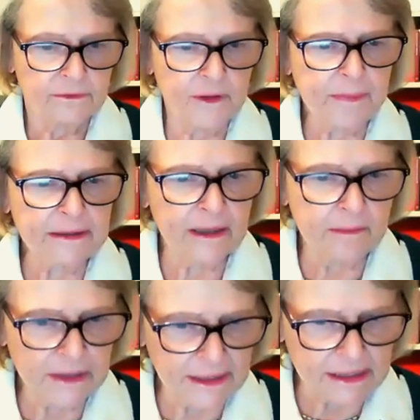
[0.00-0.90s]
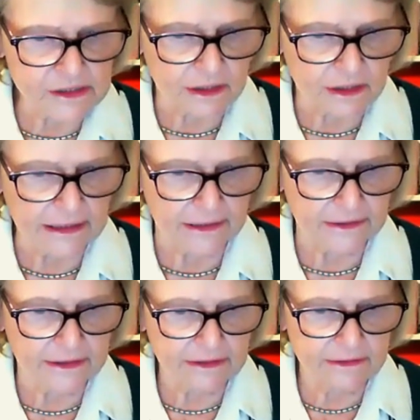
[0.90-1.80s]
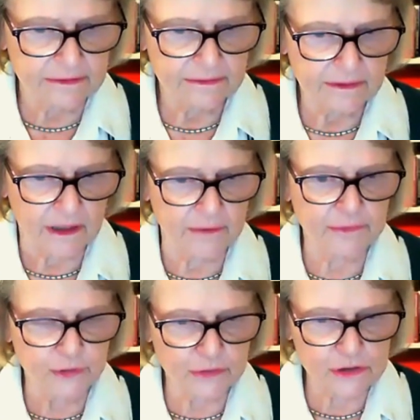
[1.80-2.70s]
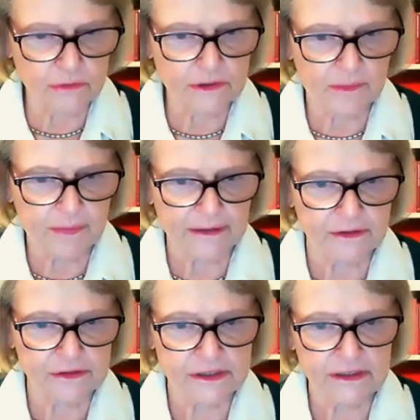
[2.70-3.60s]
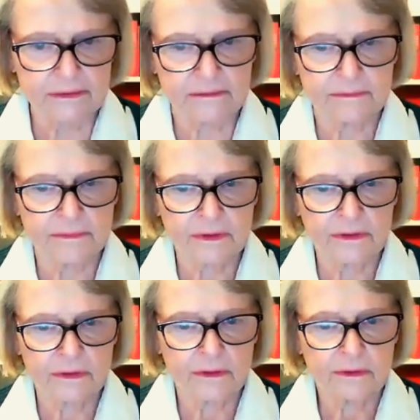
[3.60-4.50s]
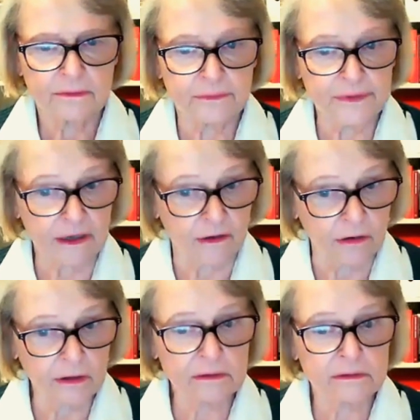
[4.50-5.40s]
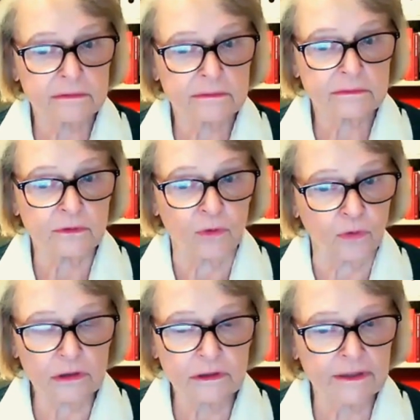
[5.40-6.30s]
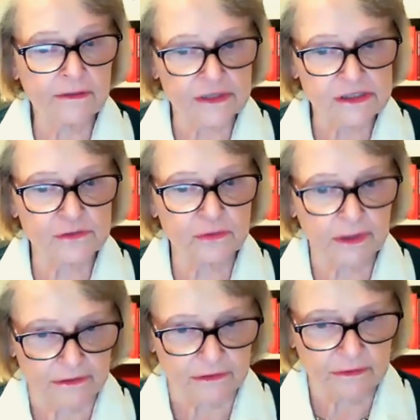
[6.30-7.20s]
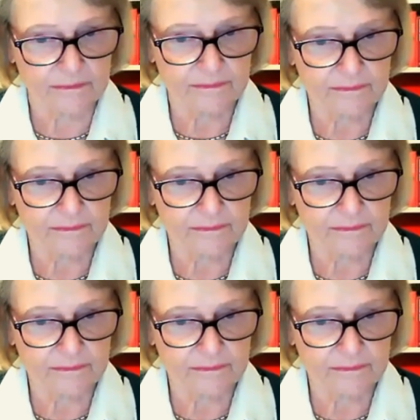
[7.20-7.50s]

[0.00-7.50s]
The pandemic has highlighted our mutual dependency. We are all in this together.